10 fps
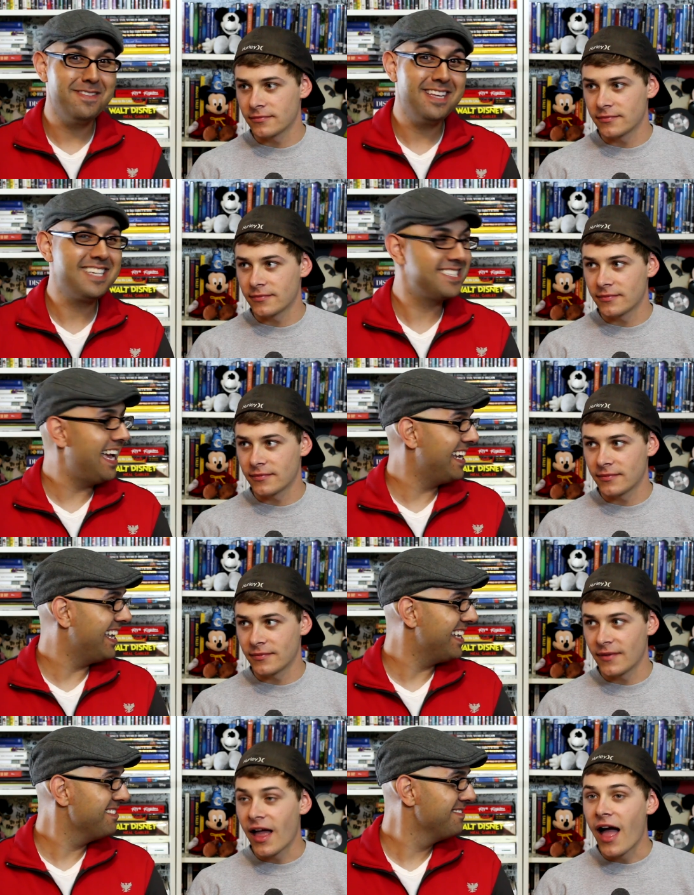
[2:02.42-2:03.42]

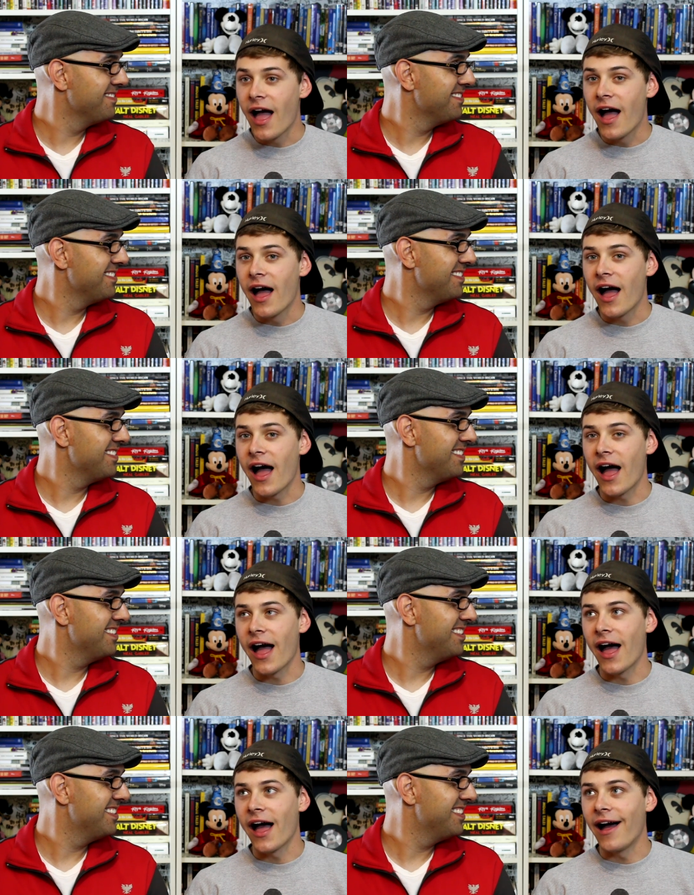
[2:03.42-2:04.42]
Speaker 1: excited.
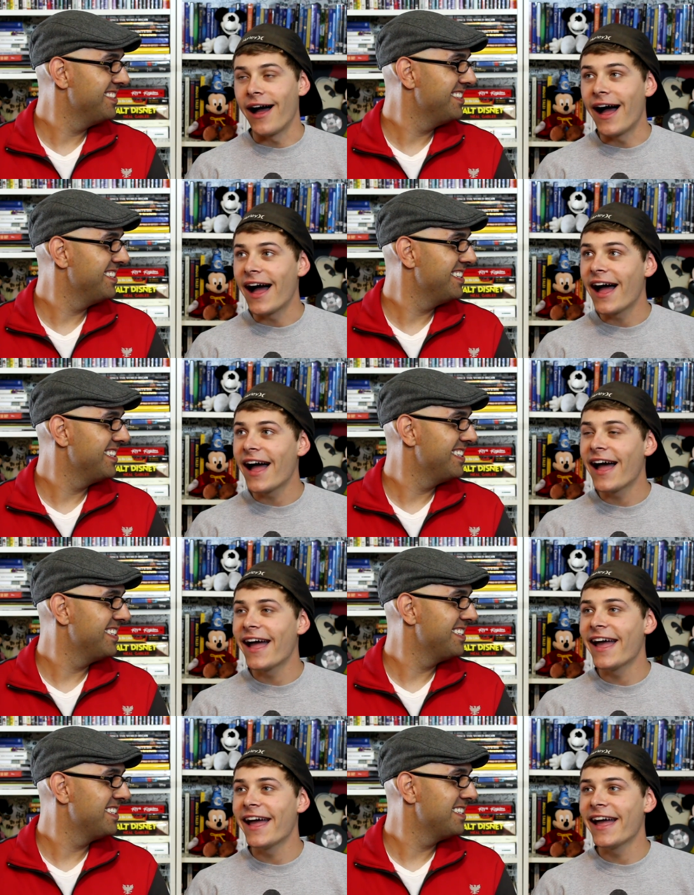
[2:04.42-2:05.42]

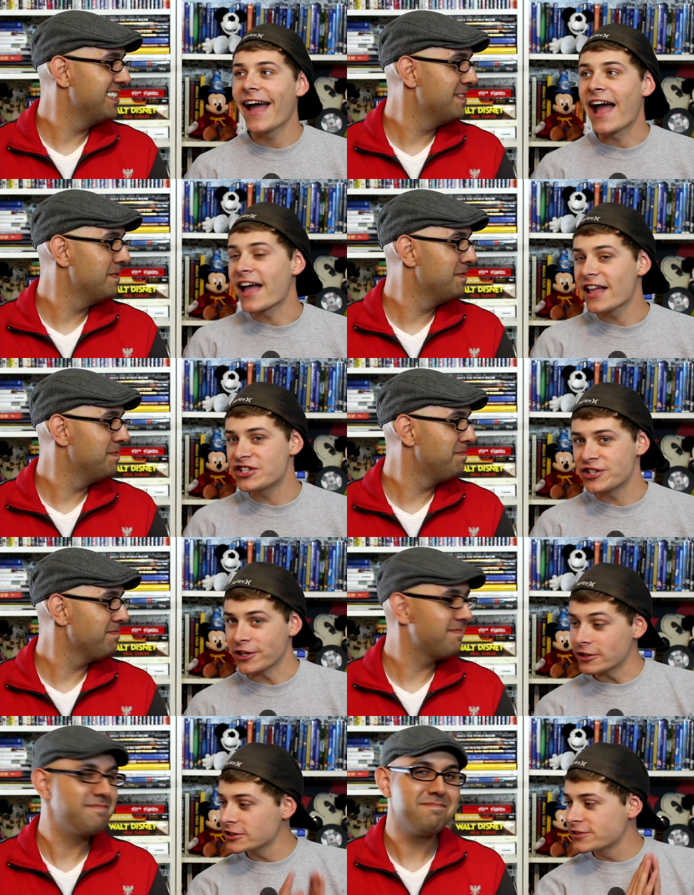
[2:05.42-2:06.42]
Speaker 2: I got
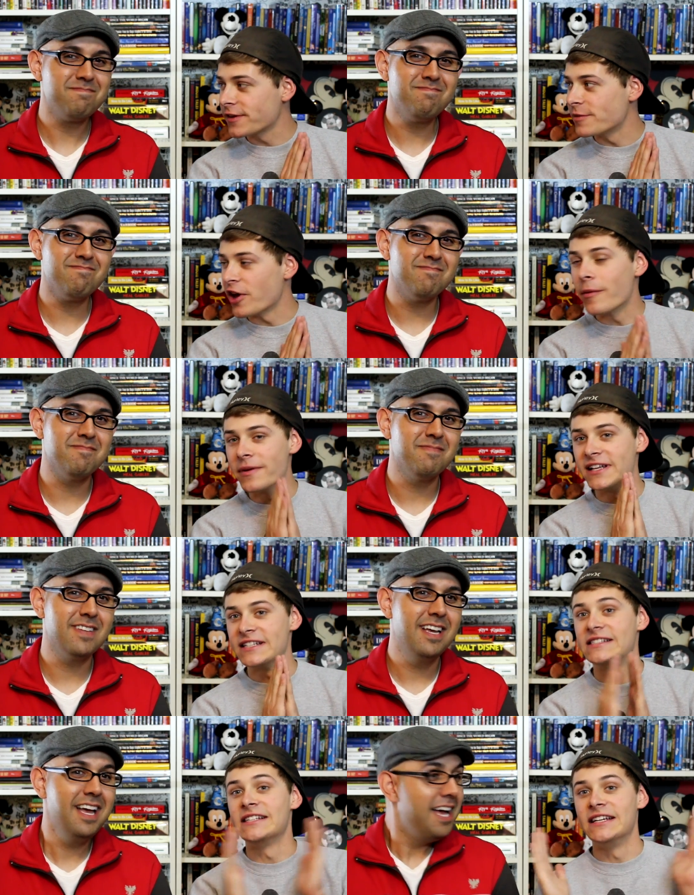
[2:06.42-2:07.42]
chills from the opening
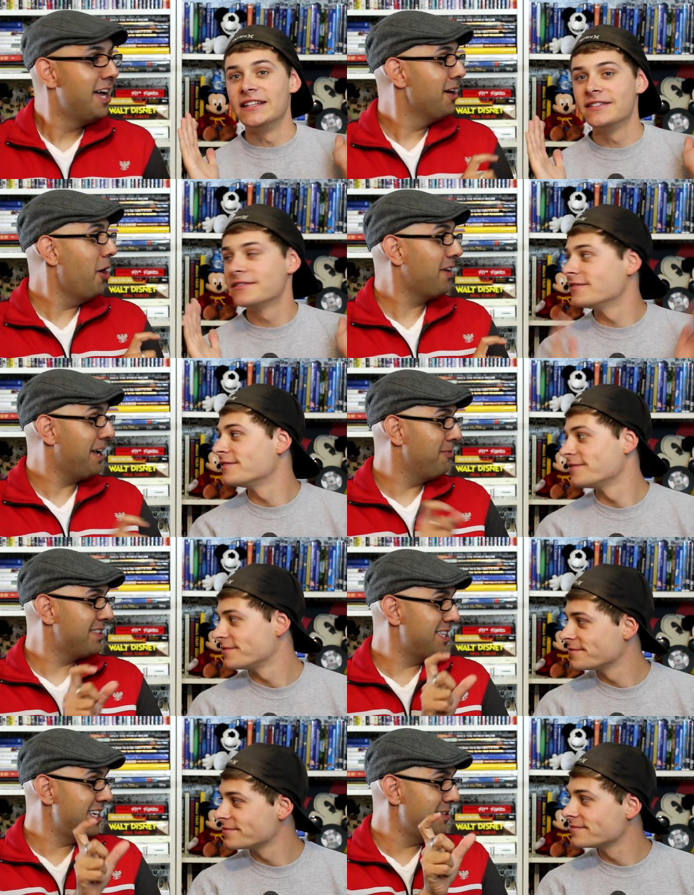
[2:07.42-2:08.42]
scene.
Speaker 1: Okay, with
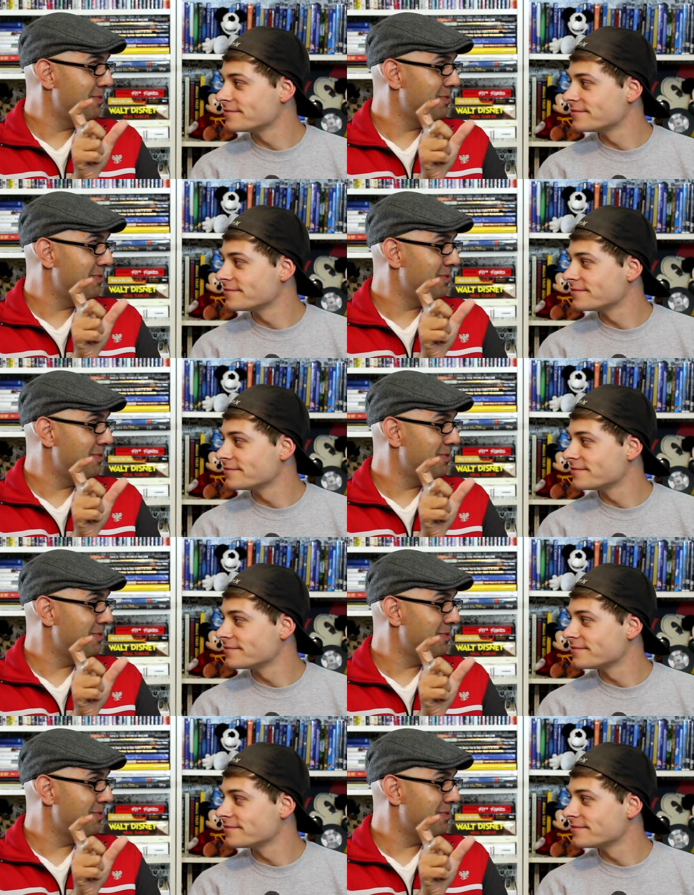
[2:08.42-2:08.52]
the